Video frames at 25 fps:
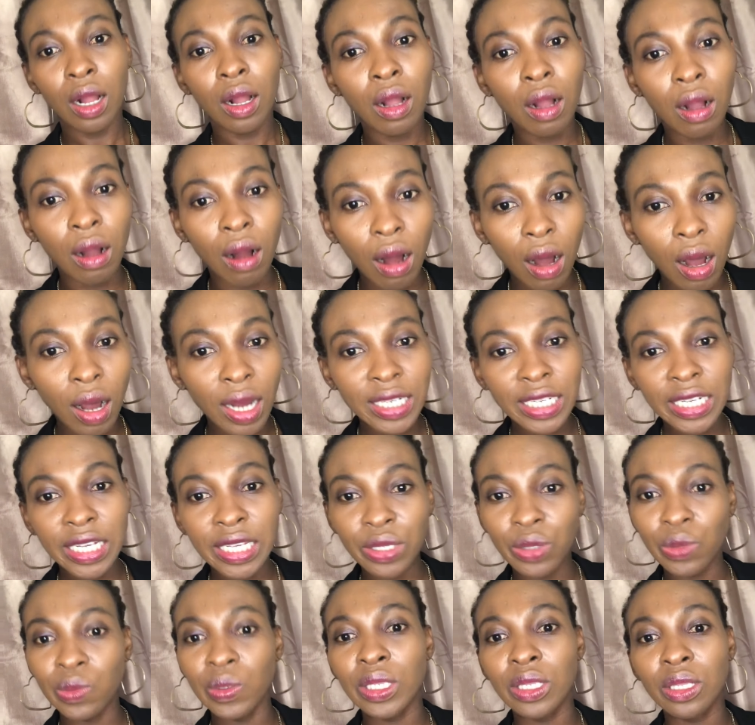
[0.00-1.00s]
God
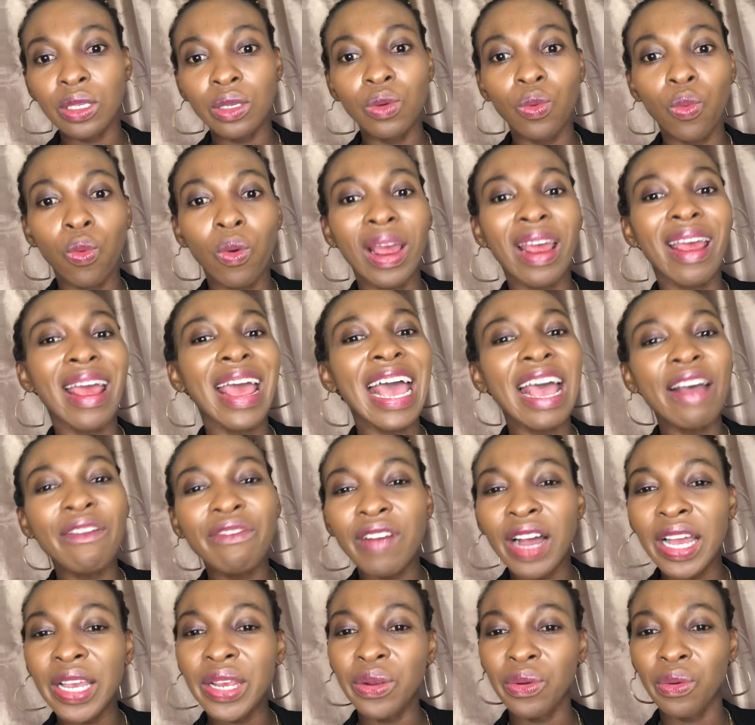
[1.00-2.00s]
is with you
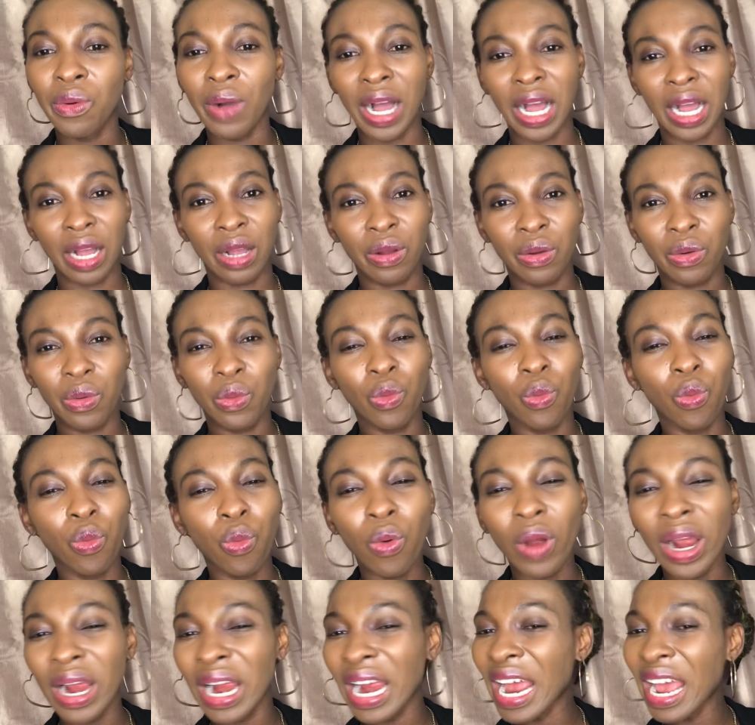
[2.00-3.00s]
wherever you are
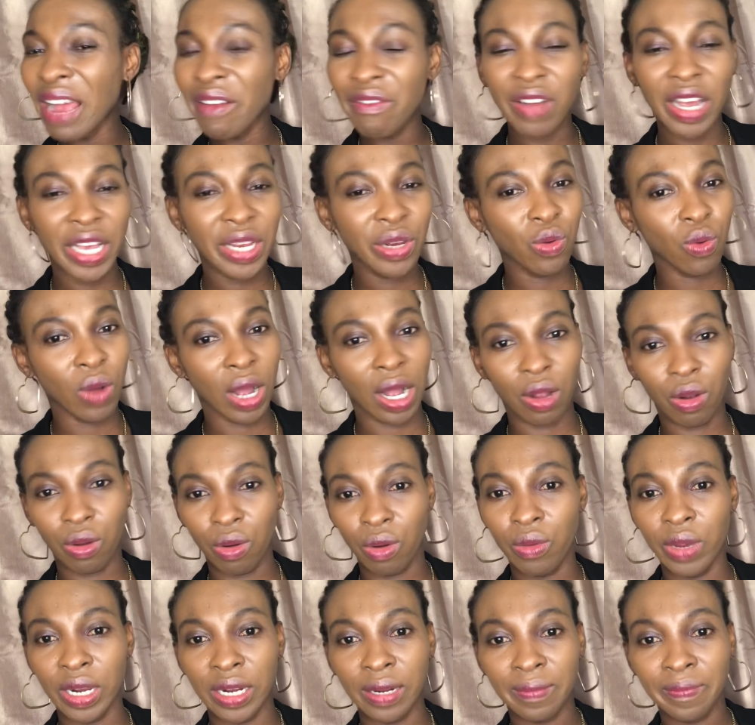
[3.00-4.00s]

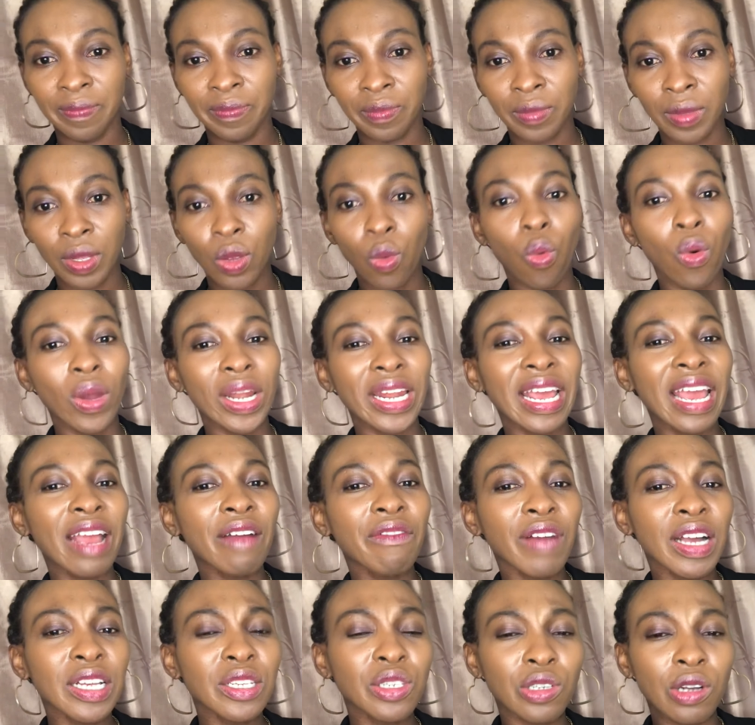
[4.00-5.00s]
going.
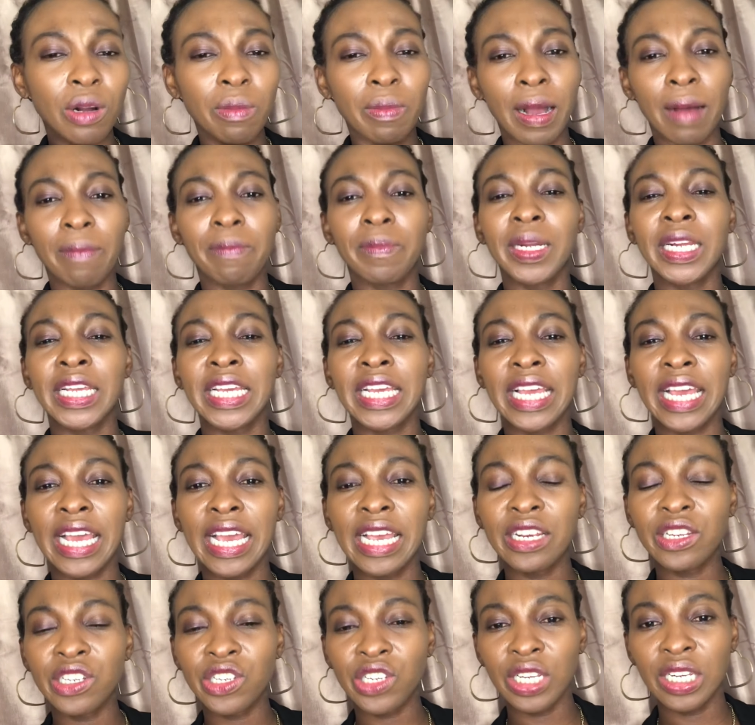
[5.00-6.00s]
Whatever job
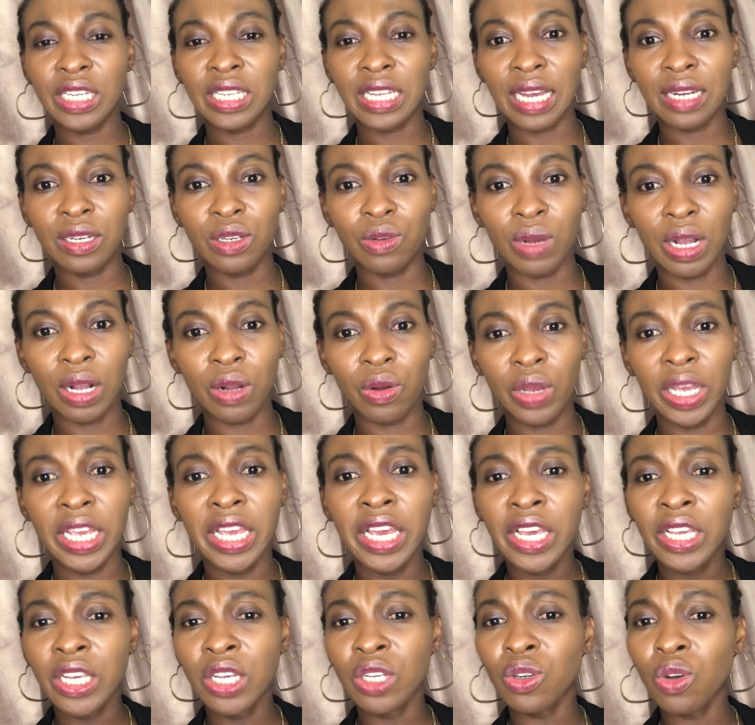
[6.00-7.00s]
application that you are going,
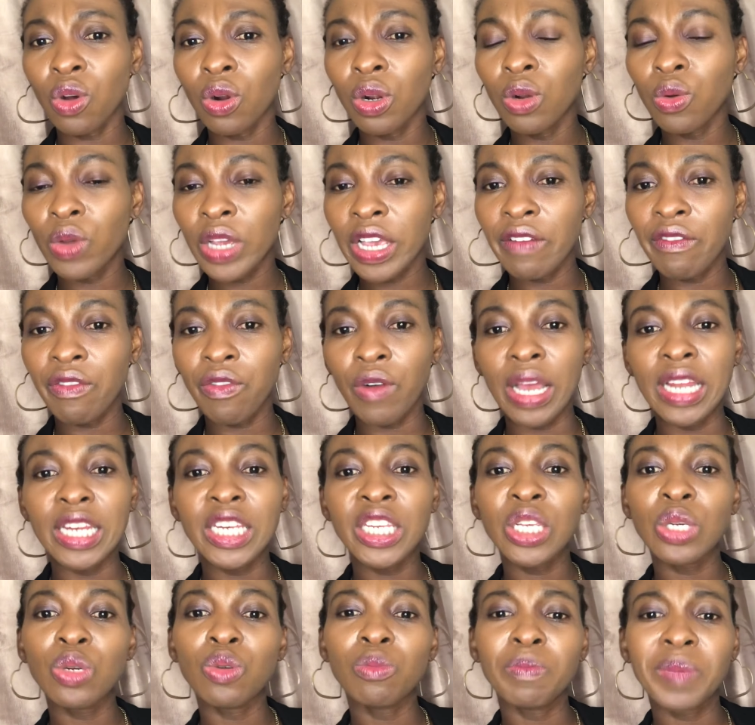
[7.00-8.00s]
you know, looking for a
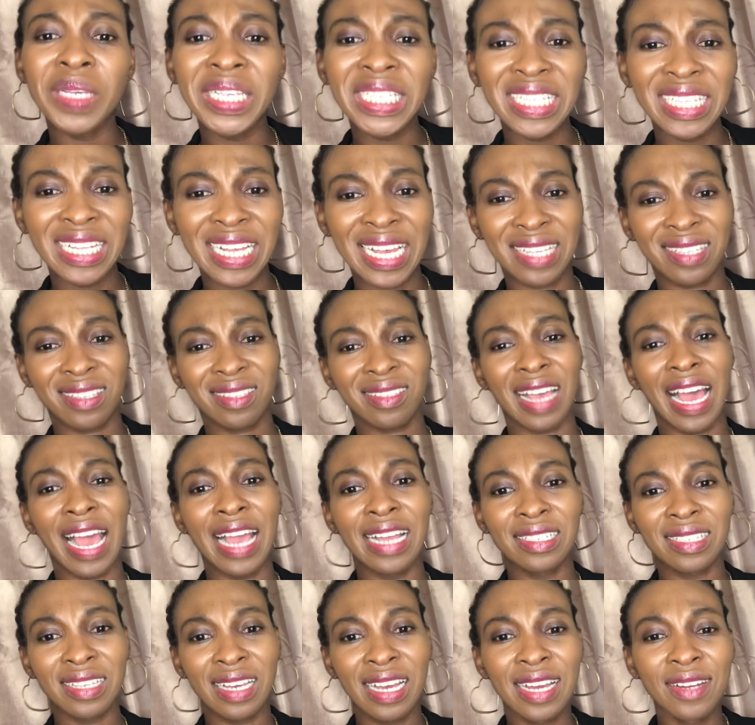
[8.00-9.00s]
new business
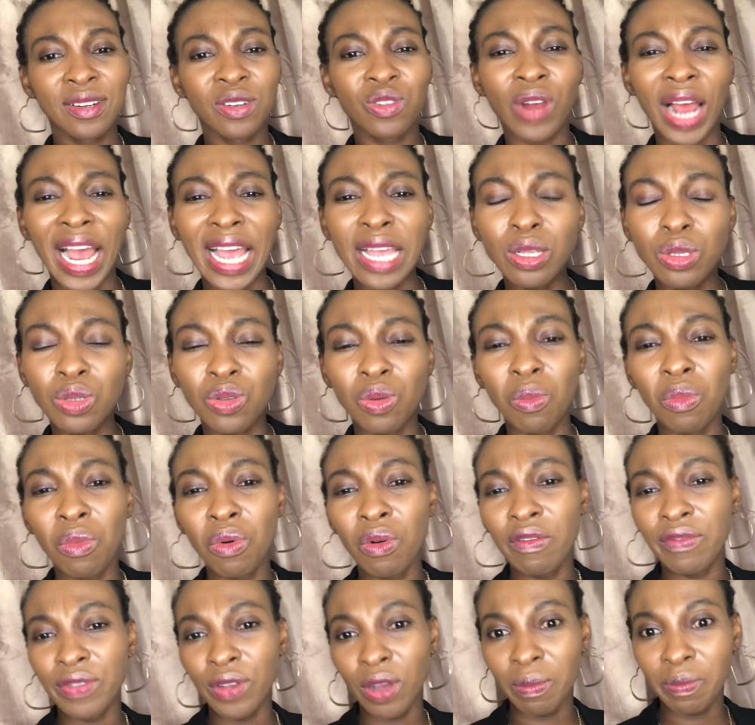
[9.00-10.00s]
site, trying to
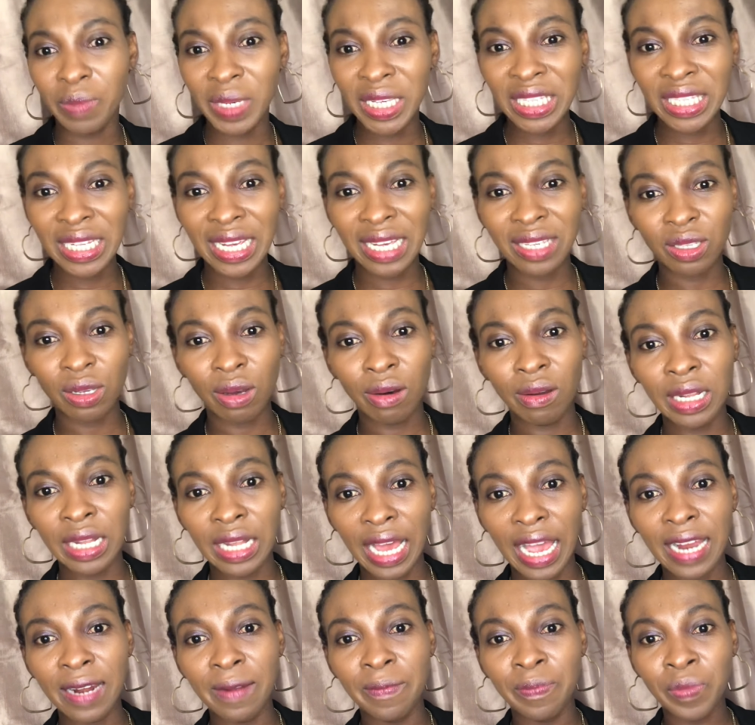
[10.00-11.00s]
move your business
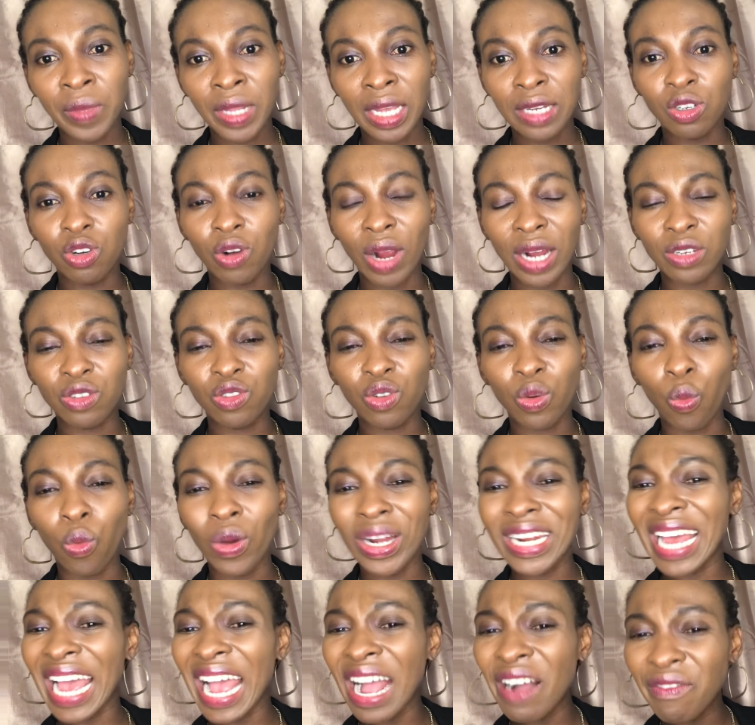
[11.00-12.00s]
online,
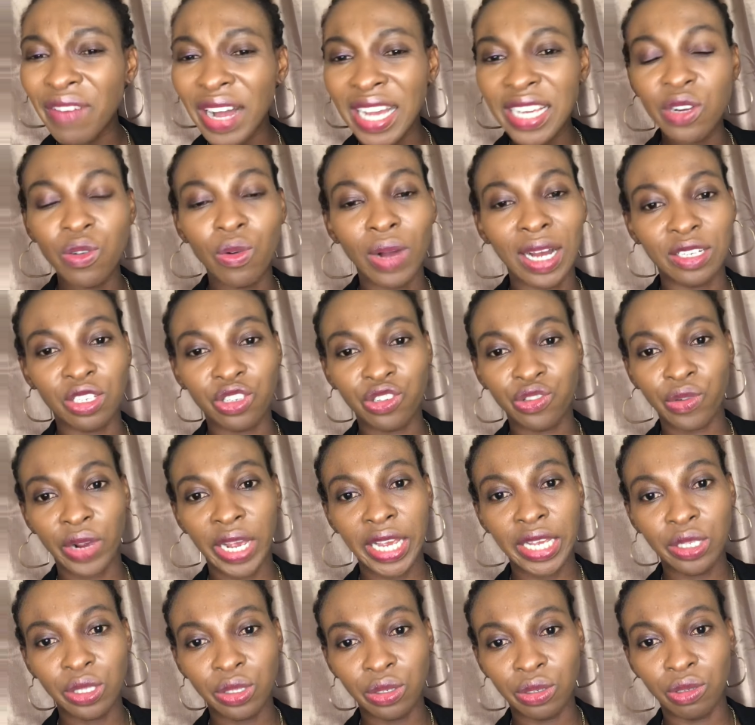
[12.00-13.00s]
whatever you are
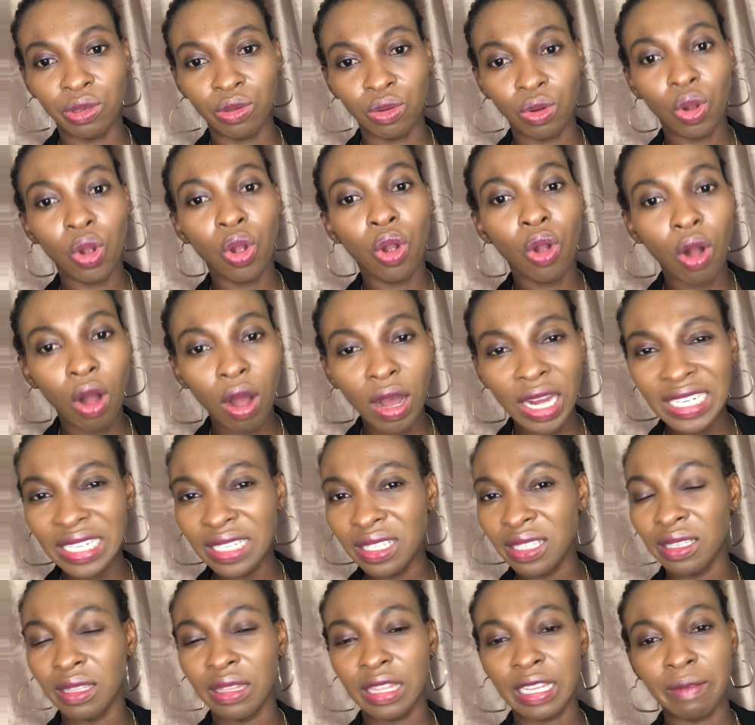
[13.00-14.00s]
trying to do, God
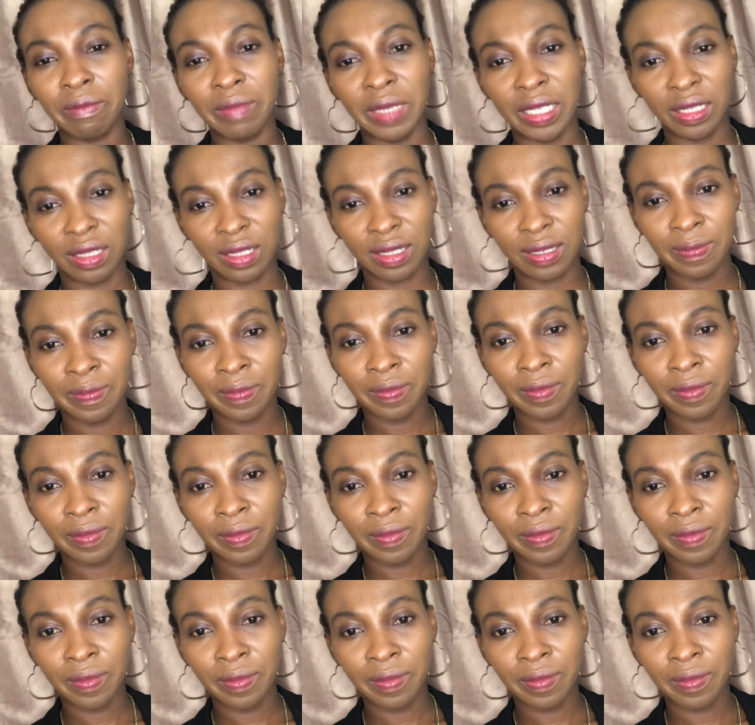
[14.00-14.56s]
is in the midst.